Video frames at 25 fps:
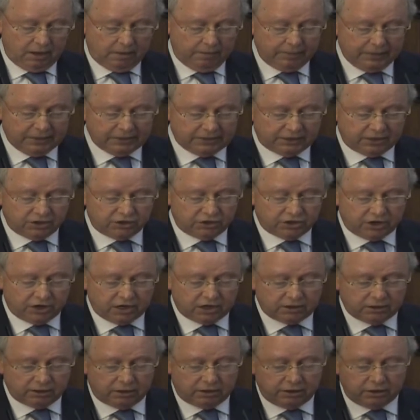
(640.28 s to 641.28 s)
may
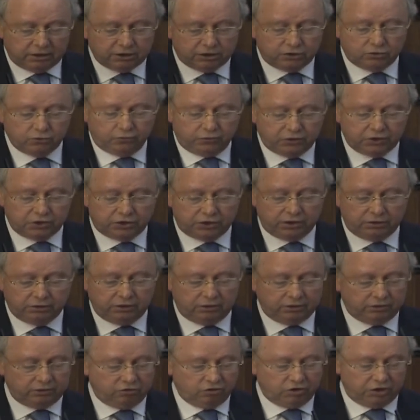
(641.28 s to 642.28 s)
suggest an insufficient
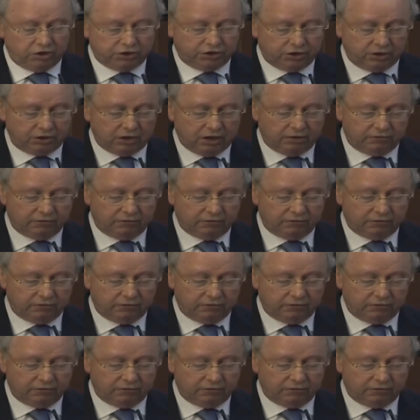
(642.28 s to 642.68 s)
integration